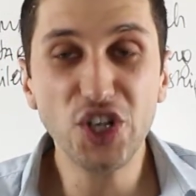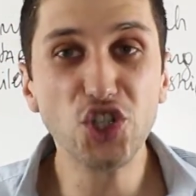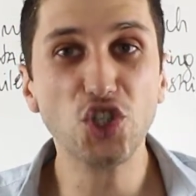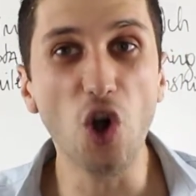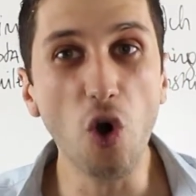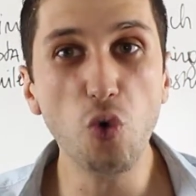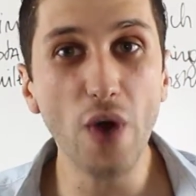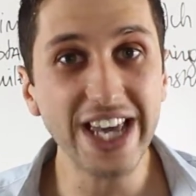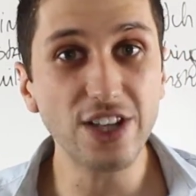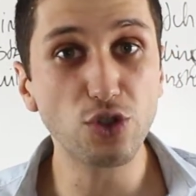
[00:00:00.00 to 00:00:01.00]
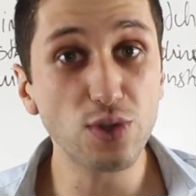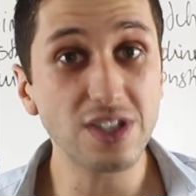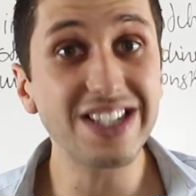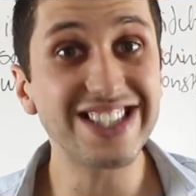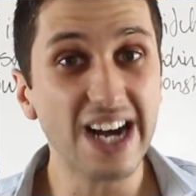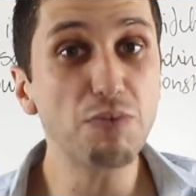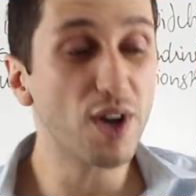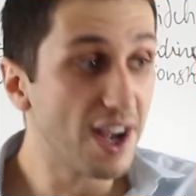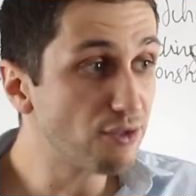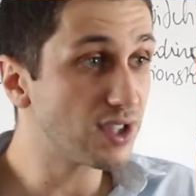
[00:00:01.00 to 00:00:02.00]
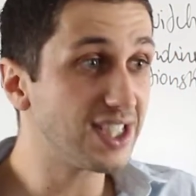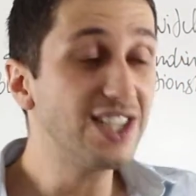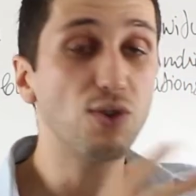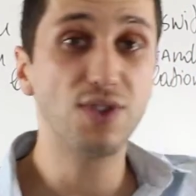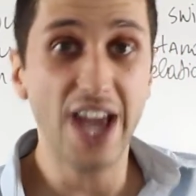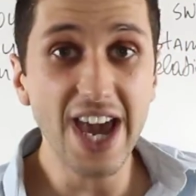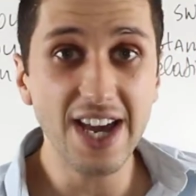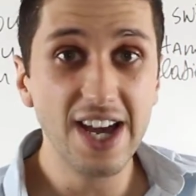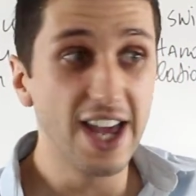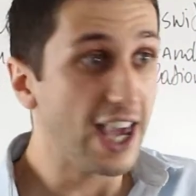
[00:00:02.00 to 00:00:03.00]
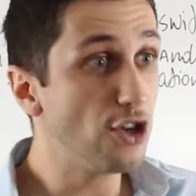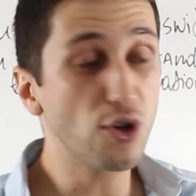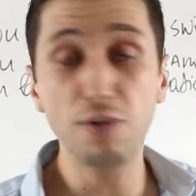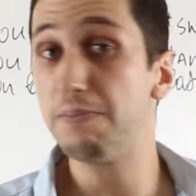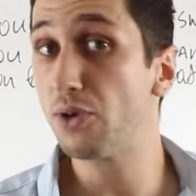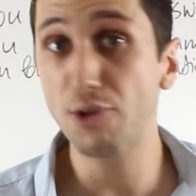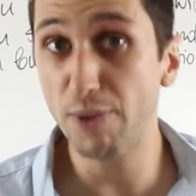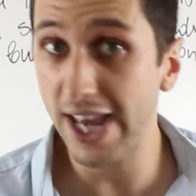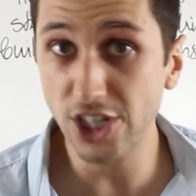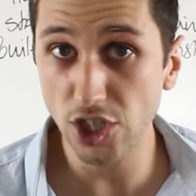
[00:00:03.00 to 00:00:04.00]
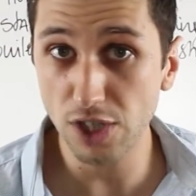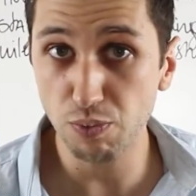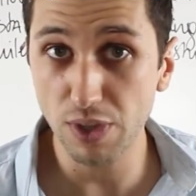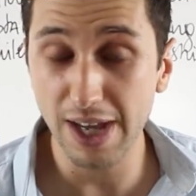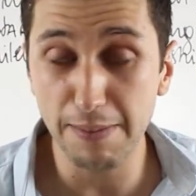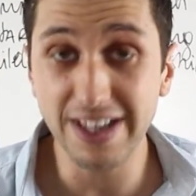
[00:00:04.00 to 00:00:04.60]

There is no way that you see someone every single day and you don't build a relationship with them.